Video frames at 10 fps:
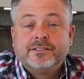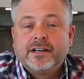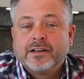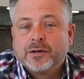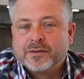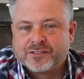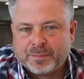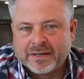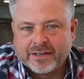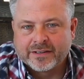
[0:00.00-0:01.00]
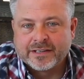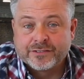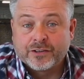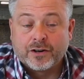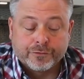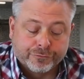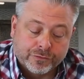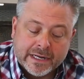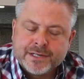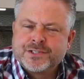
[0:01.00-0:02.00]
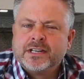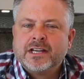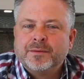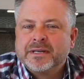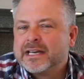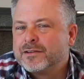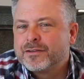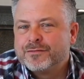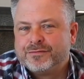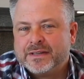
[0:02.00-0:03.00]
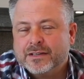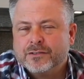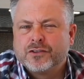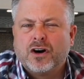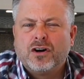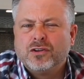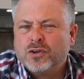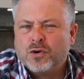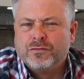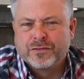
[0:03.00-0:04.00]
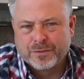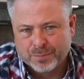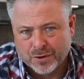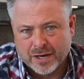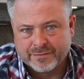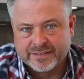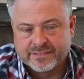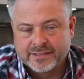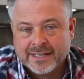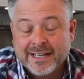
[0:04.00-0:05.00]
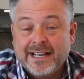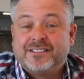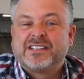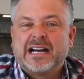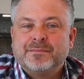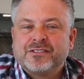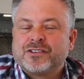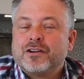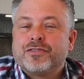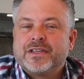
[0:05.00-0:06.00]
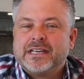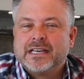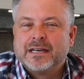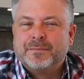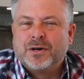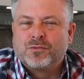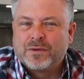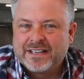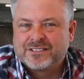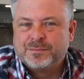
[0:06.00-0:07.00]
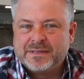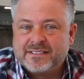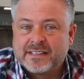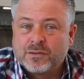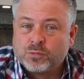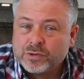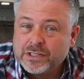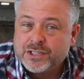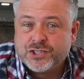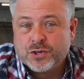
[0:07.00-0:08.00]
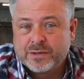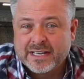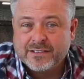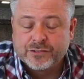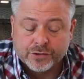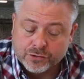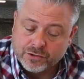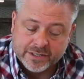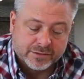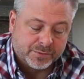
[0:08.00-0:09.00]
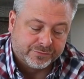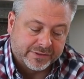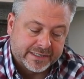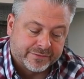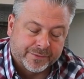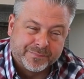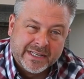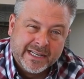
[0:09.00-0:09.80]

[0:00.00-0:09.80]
Ontario asparagus are fresh and coming out of the fields all over the province. It's time to start thinking about recipes that really showcase their incredible flavor.